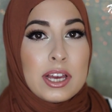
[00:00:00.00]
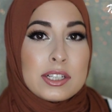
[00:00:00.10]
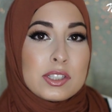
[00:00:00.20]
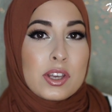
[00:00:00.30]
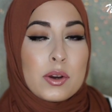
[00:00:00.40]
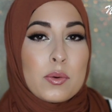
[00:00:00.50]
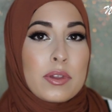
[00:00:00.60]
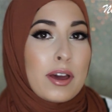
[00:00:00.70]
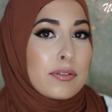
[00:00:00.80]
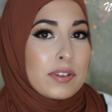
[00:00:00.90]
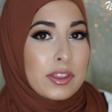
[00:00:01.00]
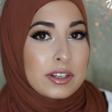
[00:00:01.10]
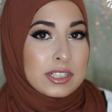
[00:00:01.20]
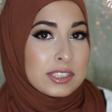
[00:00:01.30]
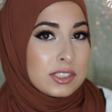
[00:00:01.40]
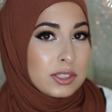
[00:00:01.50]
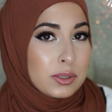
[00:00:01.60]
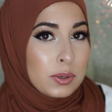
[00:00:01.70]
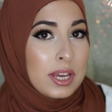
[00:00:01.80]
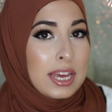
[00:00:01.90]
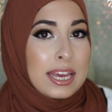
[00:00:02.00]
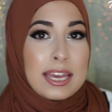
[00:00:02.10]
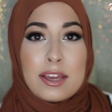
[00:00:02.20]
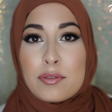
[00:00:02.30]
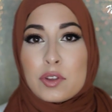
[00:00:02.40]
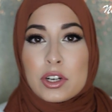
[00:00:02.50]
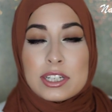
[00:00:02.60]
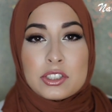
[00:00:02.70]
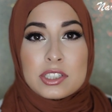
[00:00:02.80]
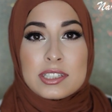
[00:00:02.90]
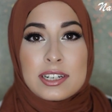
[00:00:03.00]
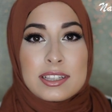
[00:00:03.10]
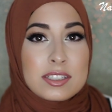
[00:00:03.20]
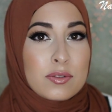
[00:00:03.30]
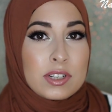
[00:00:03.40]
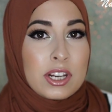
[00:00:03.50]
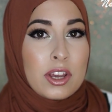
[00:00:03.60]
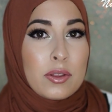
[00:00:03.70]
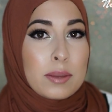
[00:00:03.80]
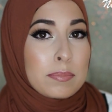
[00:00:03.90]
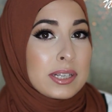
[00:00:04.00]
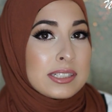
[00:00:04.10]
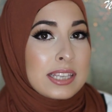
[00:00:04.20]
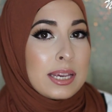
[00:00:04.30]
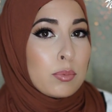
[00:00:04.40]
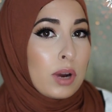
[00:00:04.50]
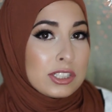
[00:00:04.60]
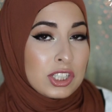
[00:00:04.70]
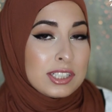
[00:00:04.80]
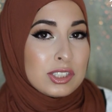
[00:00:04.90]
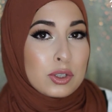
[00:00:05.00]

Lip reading: So without further ado, if you're interested in this video, then please keep watching.